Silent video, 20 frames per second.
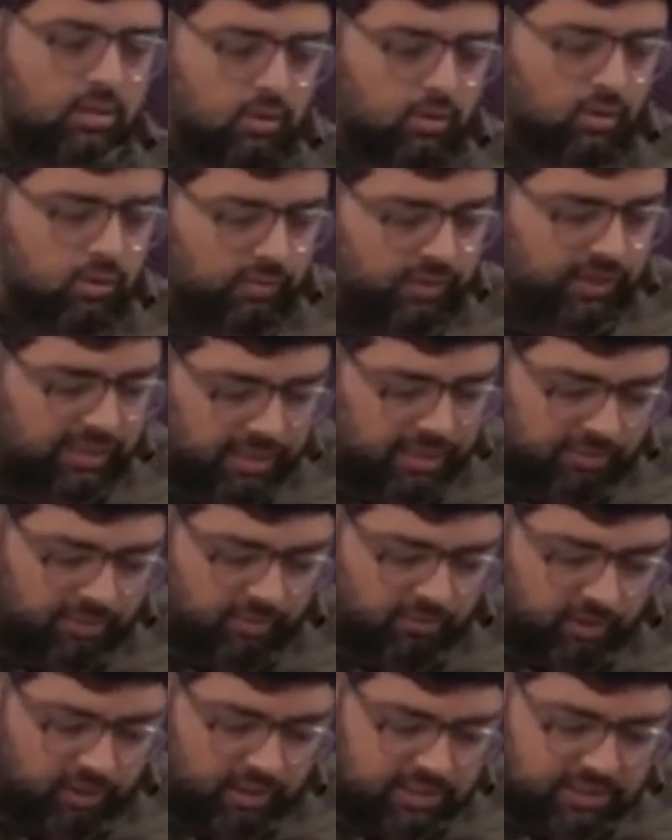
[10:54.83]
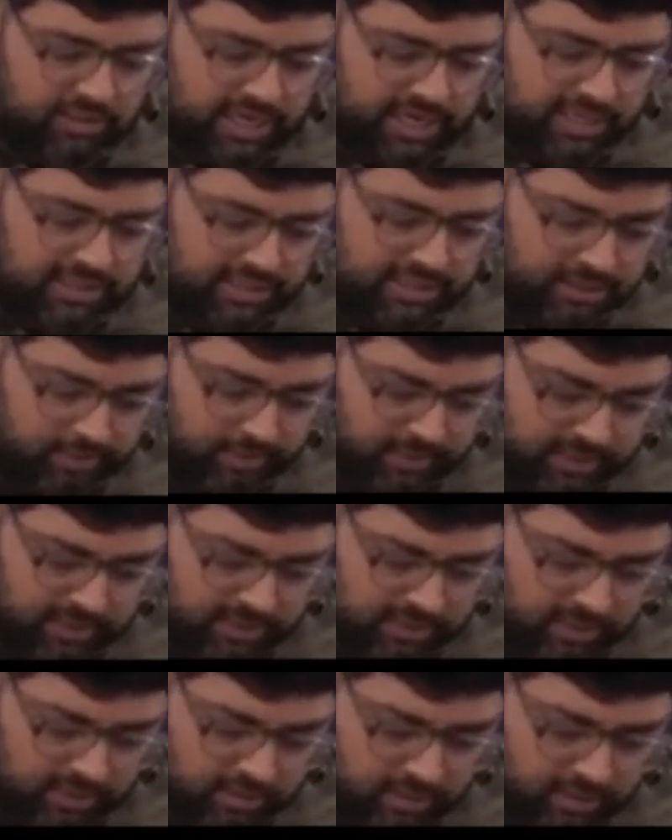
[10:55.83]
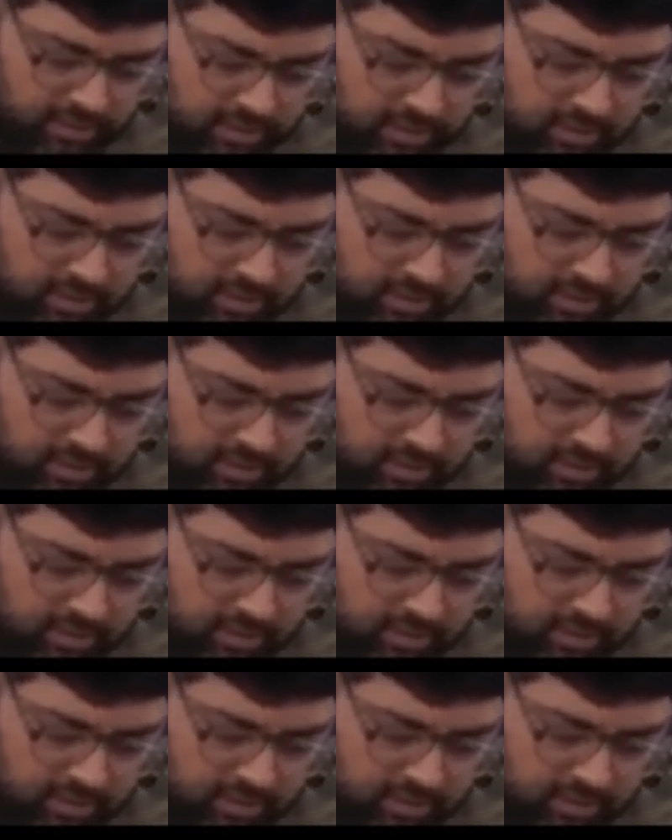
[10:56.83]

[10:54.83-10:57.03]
Who will tell me what is tax expenditure?